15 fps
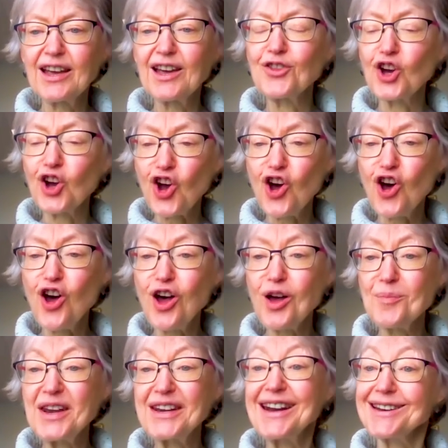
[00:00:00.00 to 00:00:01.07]
And the
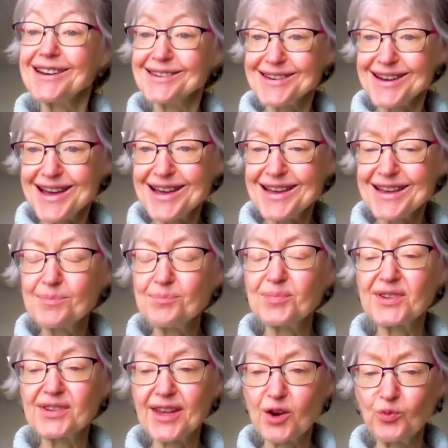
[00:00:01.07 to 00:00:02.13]
common
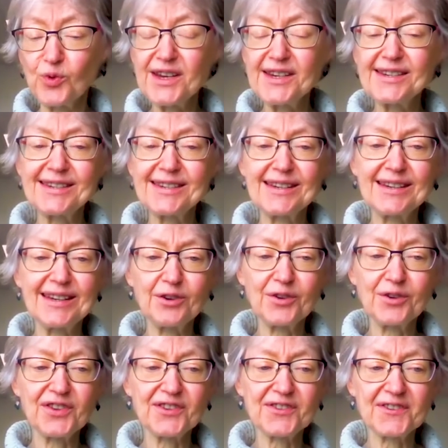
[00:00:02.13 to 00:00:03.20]
types that we see
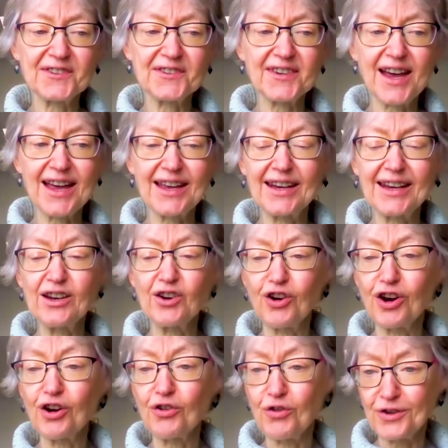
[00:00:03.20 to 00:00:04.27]
here at the Society
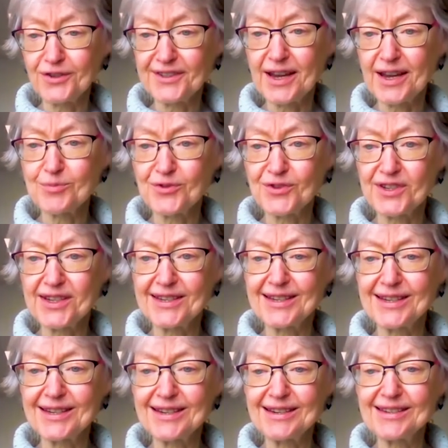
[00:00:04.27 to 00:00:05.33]
are Alzheimer's
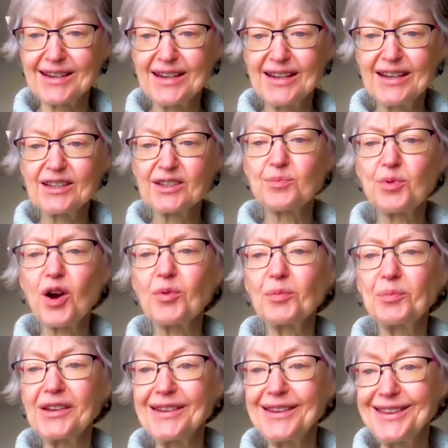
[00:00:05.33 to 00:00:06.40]
disease, It's
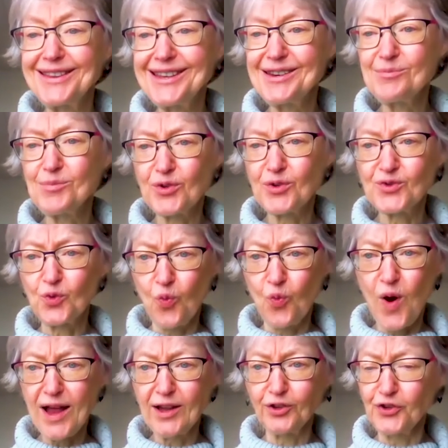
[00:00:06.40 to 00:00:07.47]
probably the most
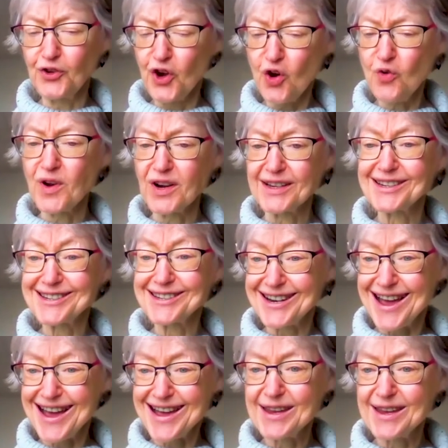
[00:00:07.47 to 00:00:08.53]
well-known
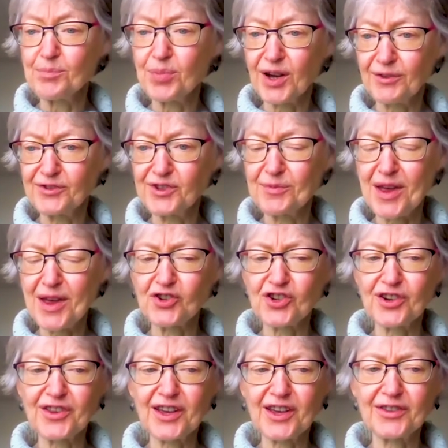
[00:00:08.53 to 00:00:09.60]
type of
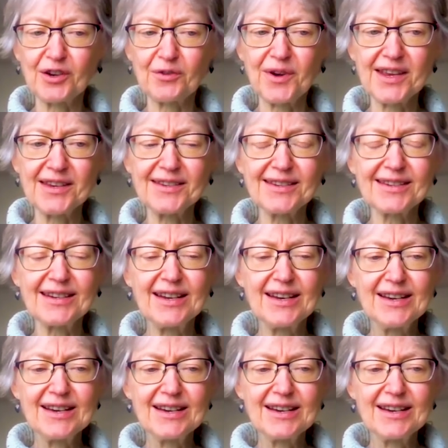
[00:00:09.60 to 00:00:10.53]
dementia that there is.